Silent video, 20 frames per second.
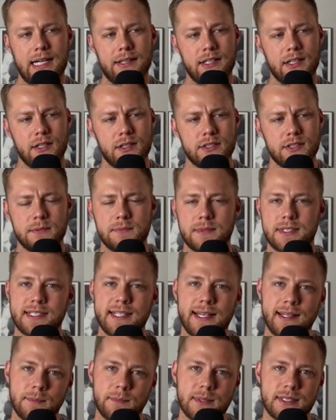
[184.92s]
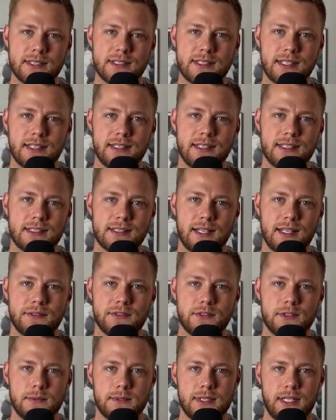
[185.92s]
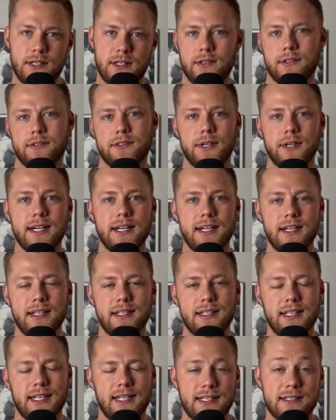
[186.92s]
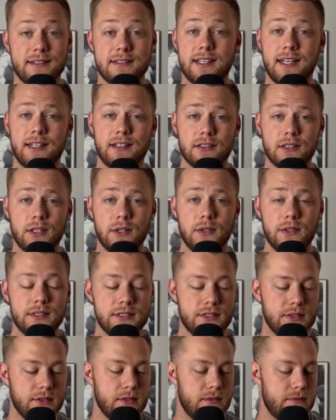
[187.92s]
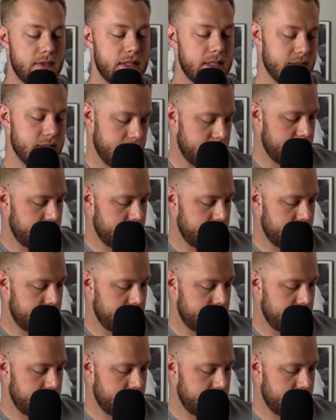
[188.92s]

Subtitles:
are some segments in these live streams that are great and they can stand alone as their own videos.